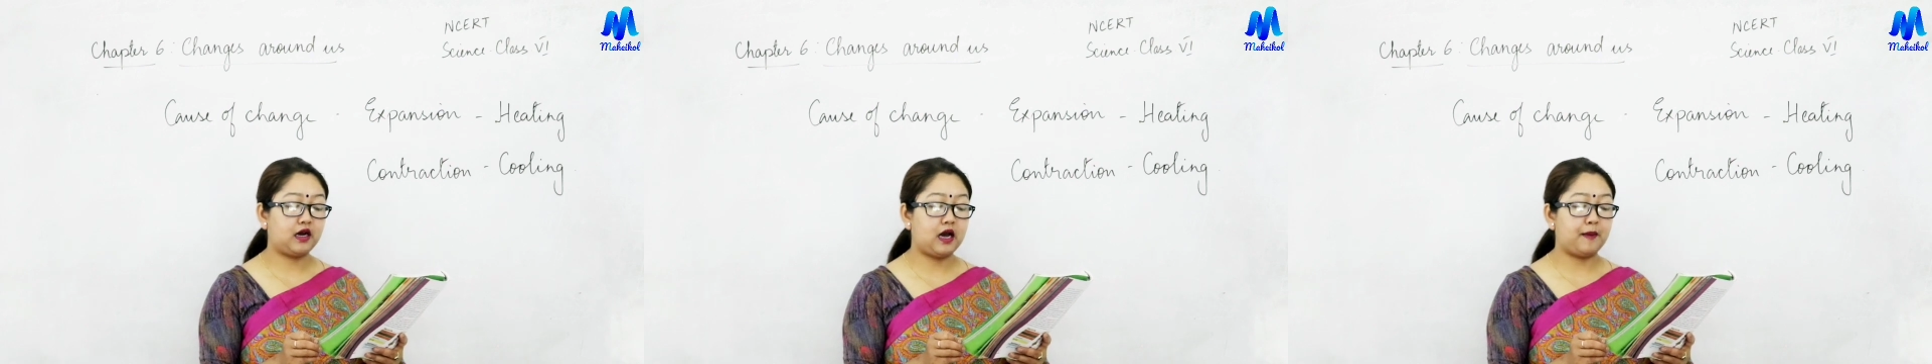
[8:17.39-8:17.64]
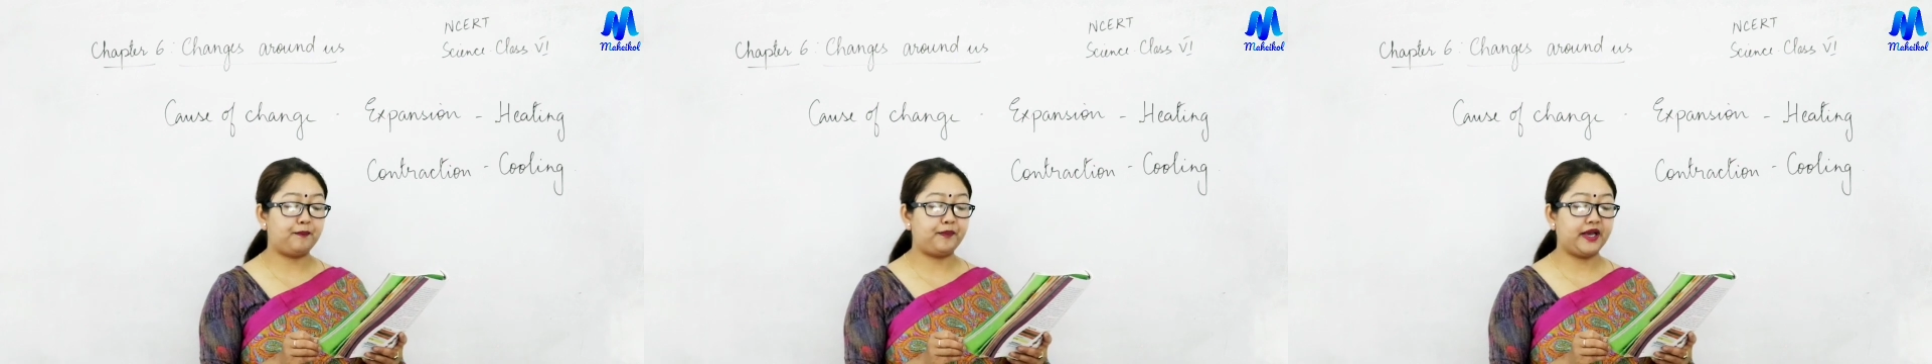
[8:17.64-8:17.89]

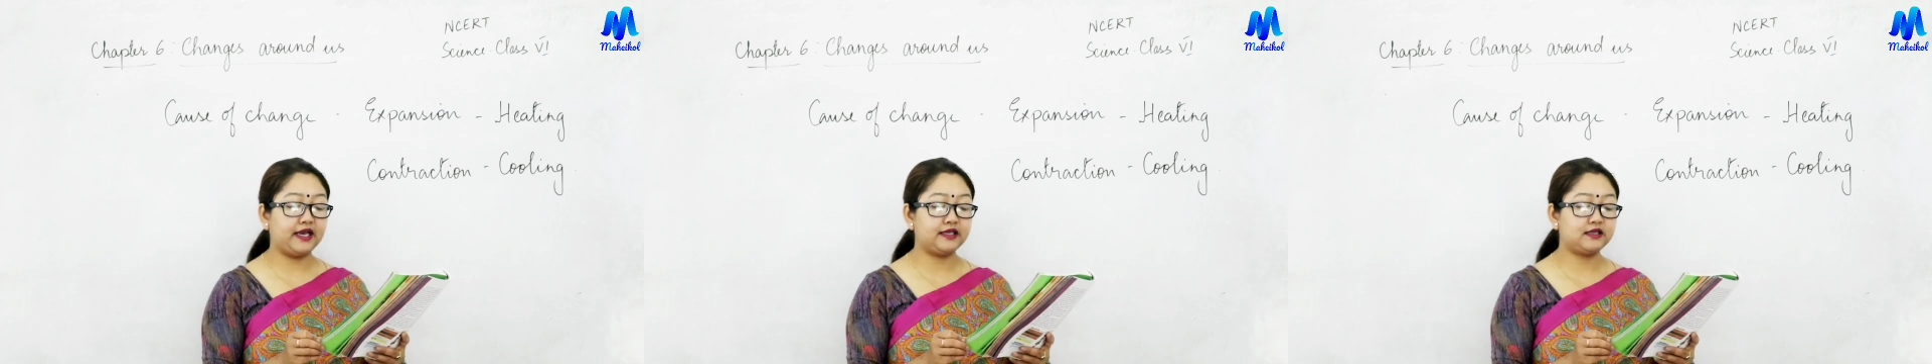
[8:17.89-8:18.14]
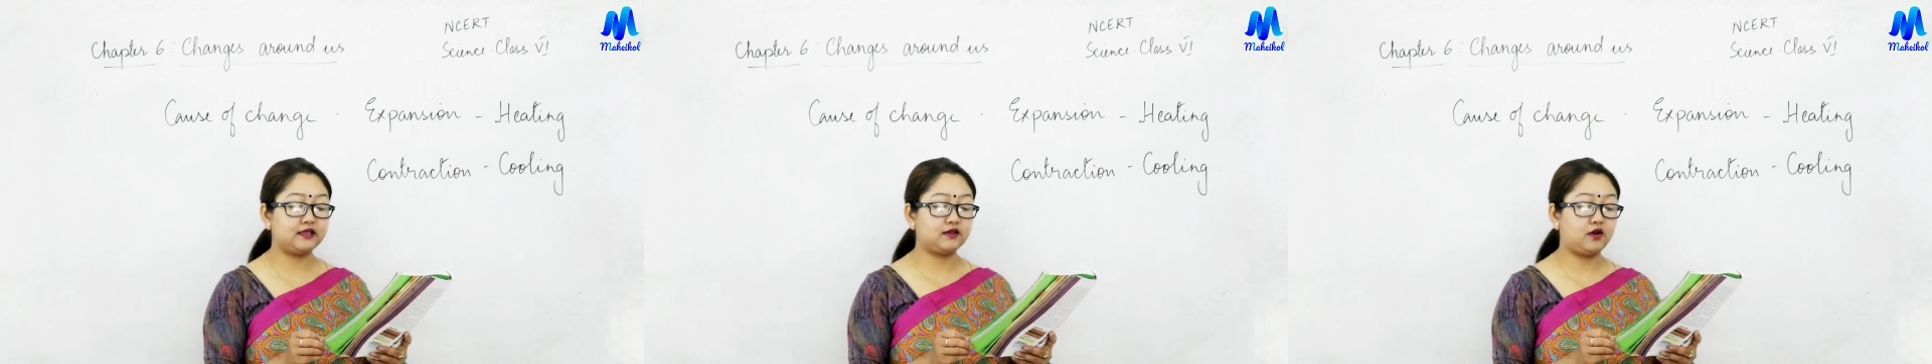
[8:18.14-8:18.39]
a
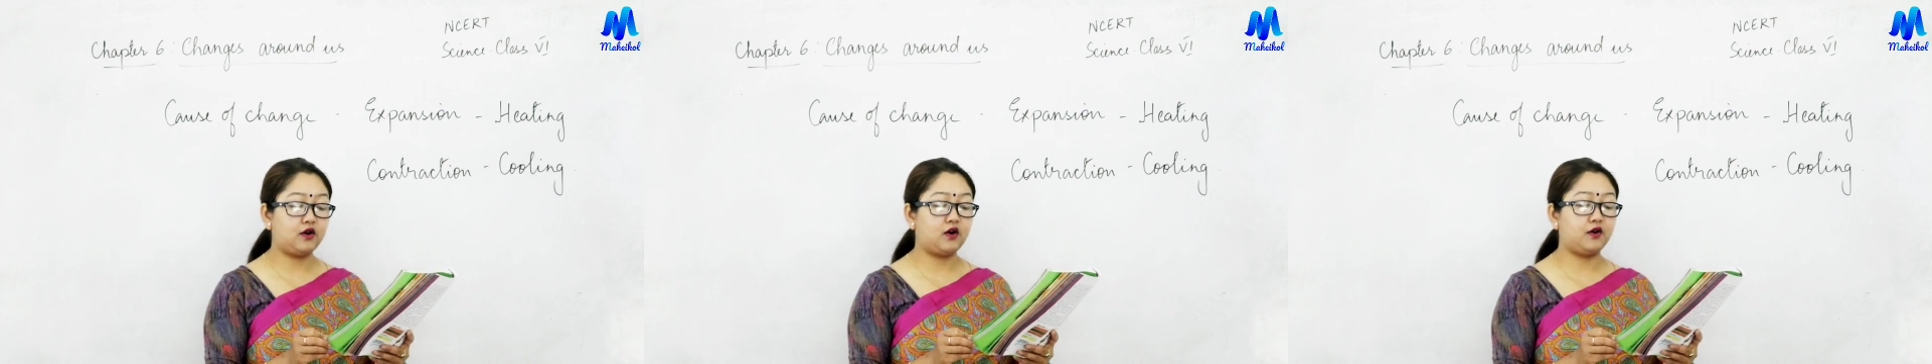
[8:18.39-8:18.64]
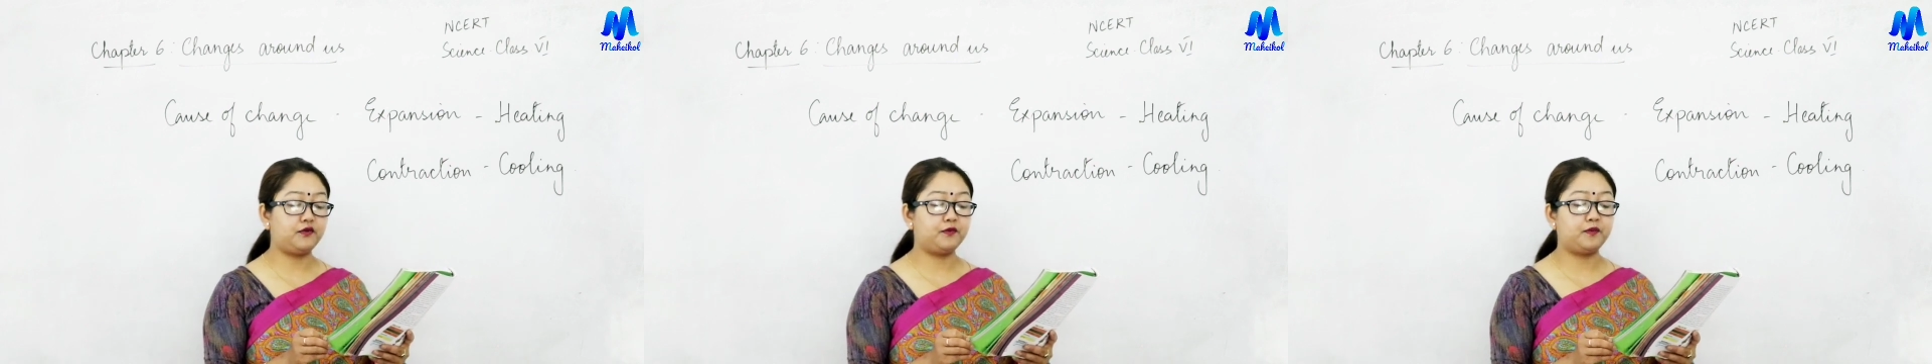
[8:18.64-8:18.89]
paste
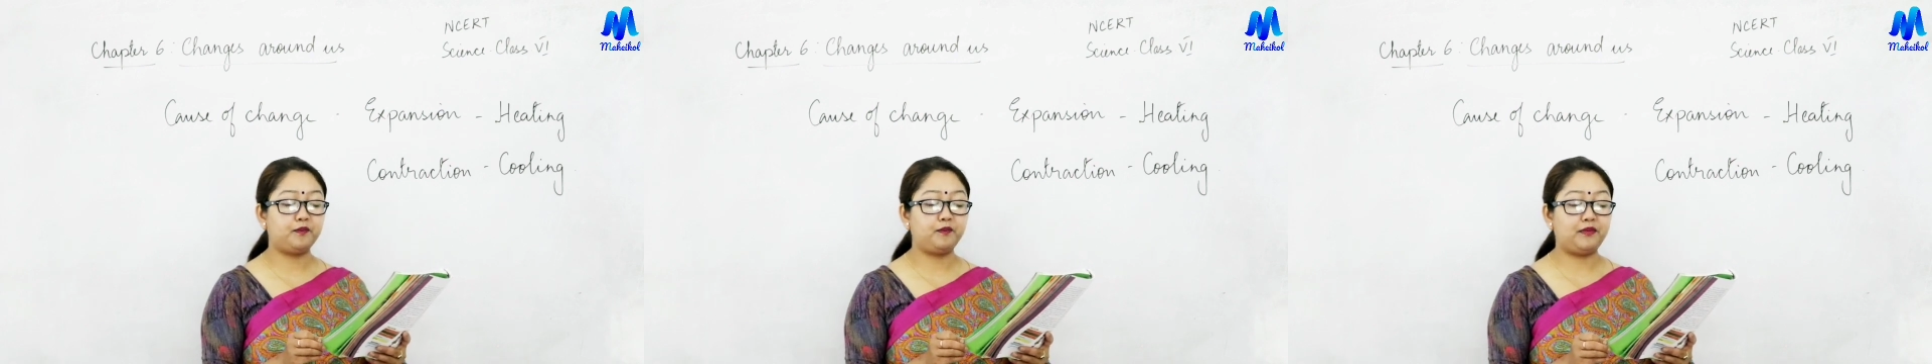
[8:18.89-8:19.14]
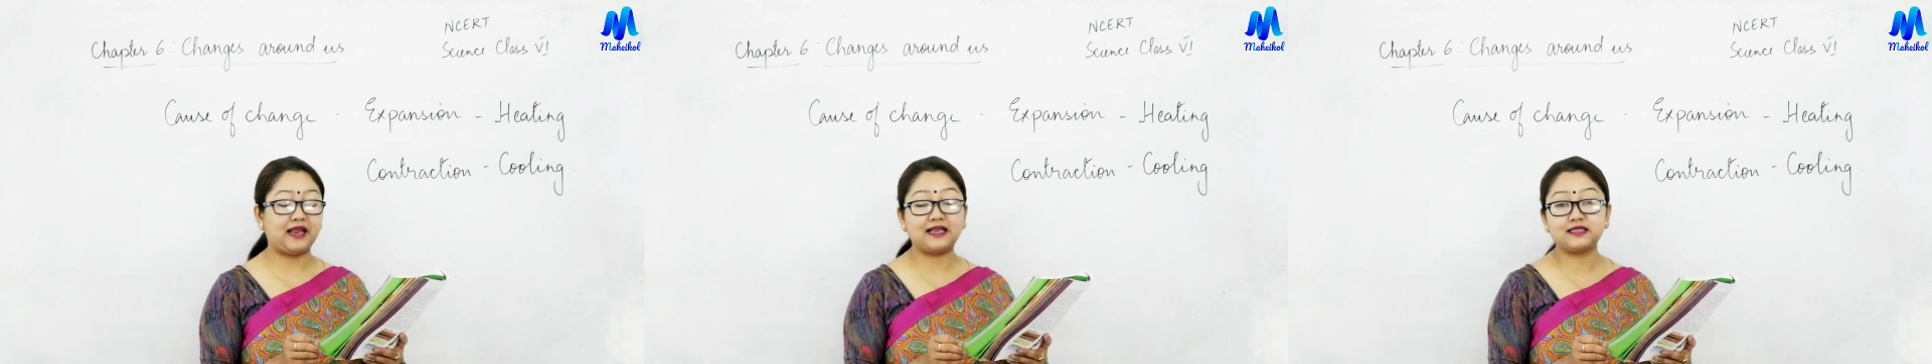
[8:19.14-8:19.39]
of
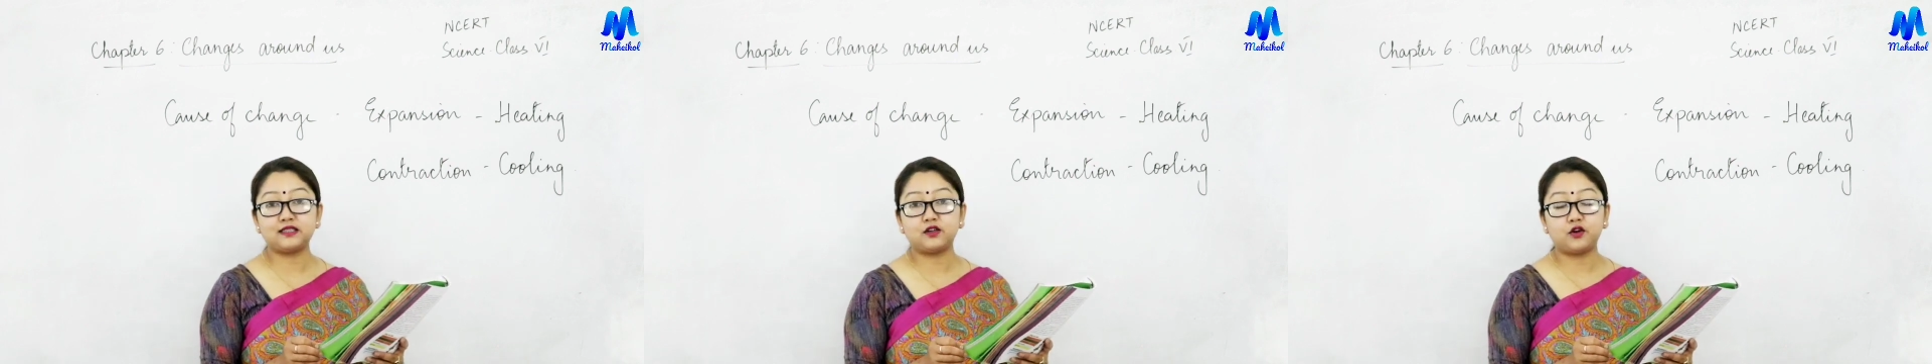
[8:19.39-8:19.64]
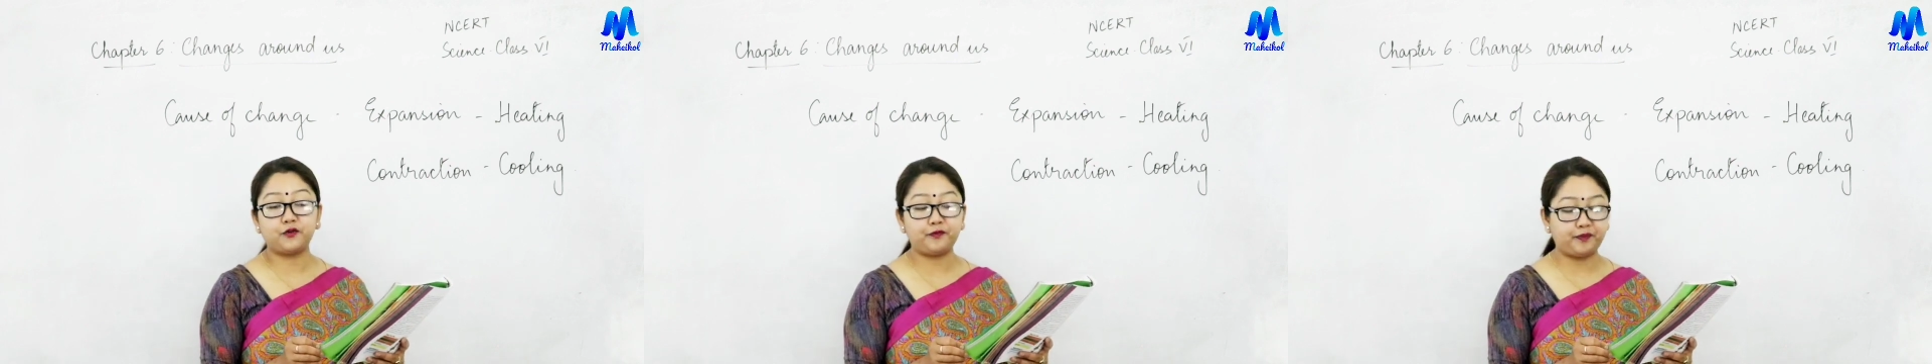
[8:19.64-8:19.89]

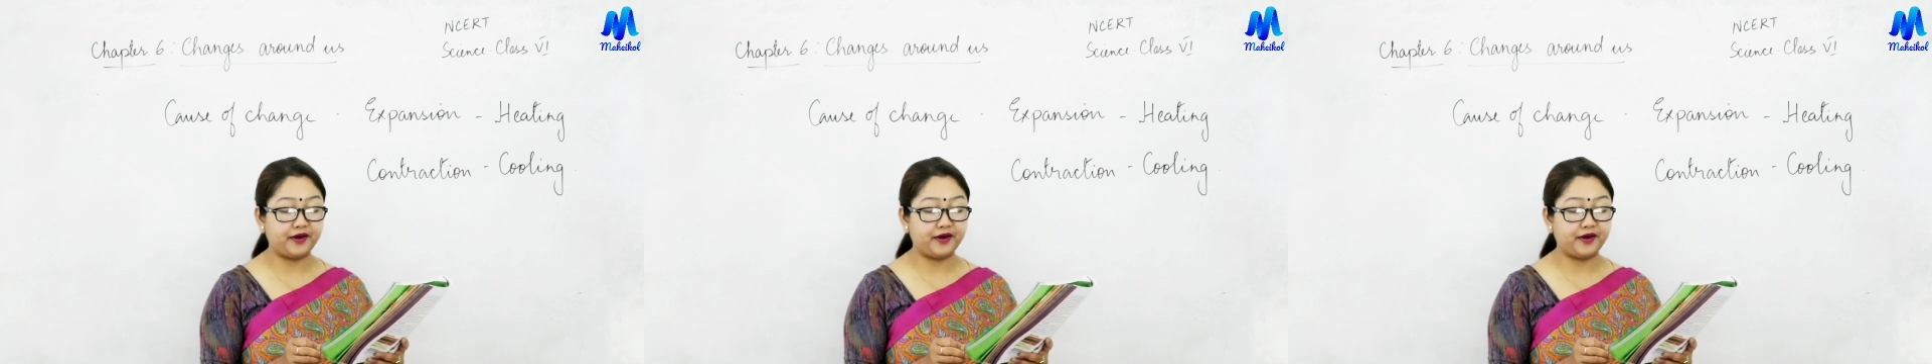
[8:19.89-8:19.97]
plaster of